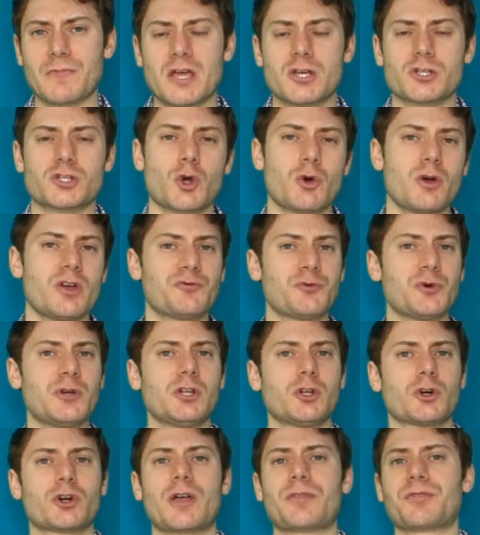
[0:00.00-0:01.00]
So if we
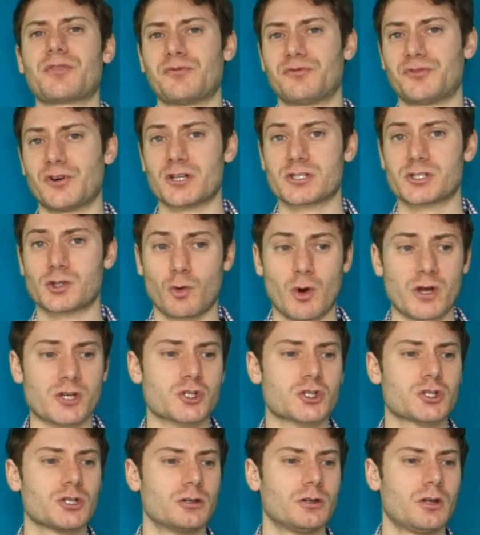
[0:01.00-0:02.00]
look at the first
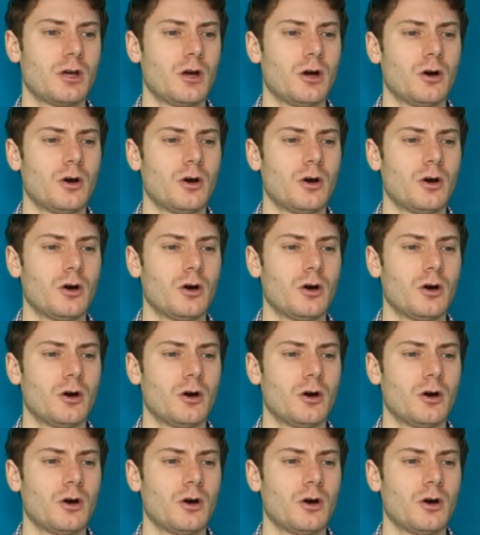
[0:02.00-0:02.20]
question,